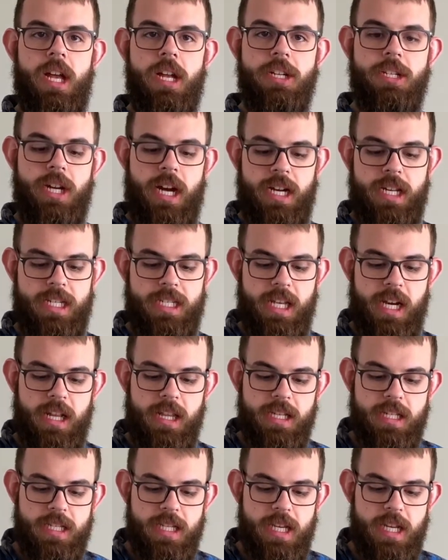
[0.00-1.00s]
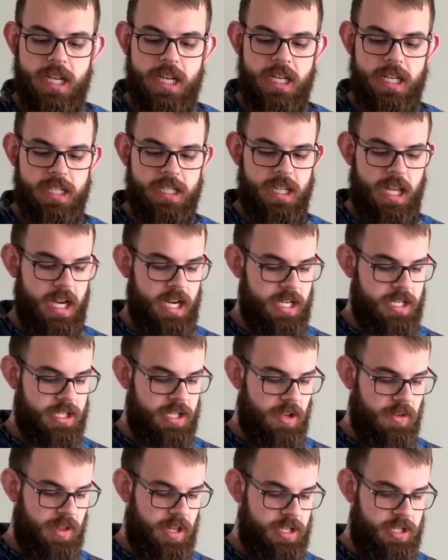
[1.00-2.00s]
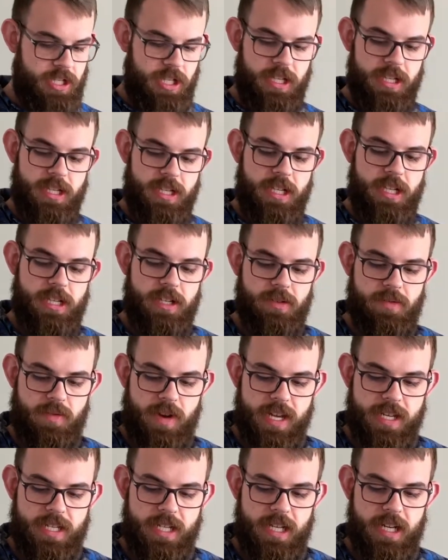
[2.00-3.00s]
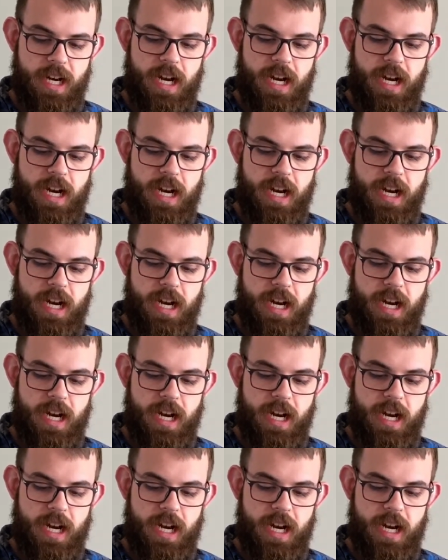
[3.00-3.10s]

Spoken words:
John is setting the scene. He's letting us know that Jesus is arrested,